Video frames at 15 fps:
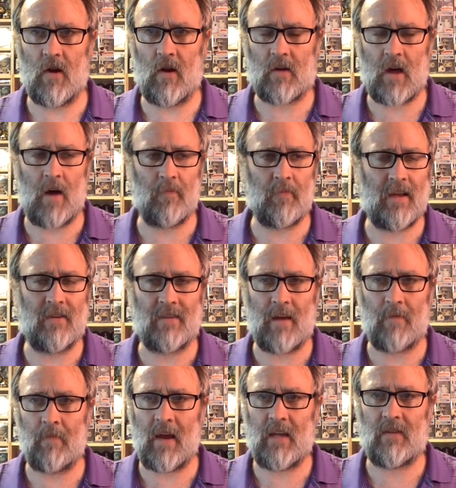companies that
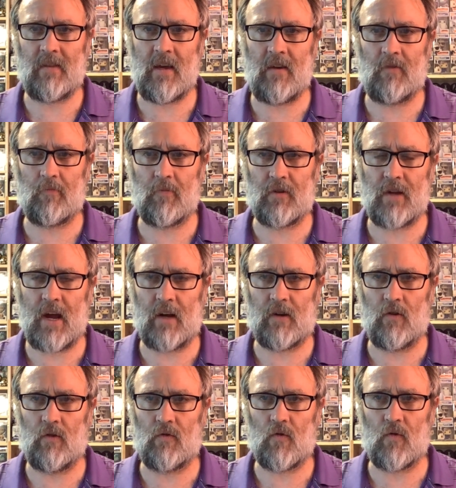make these
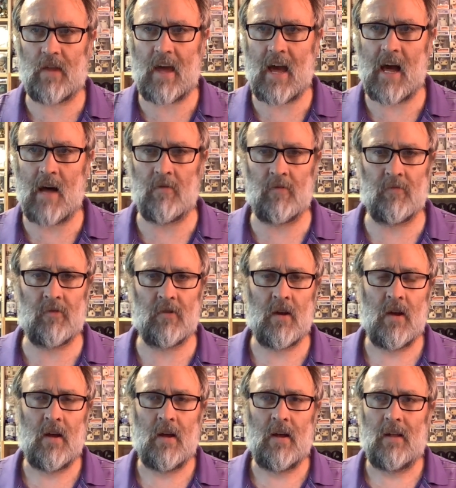protectors for the albums,
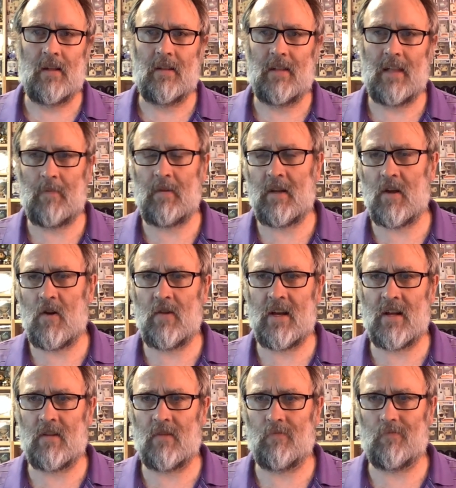let me know
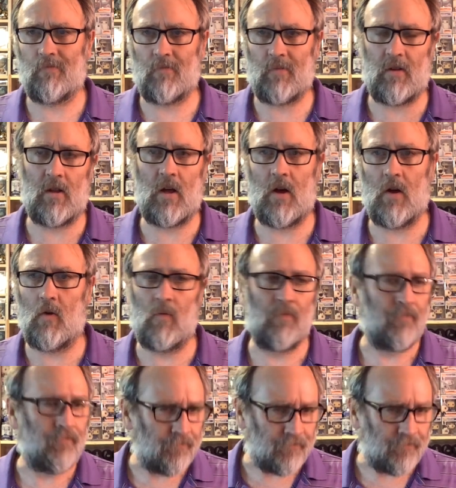down below.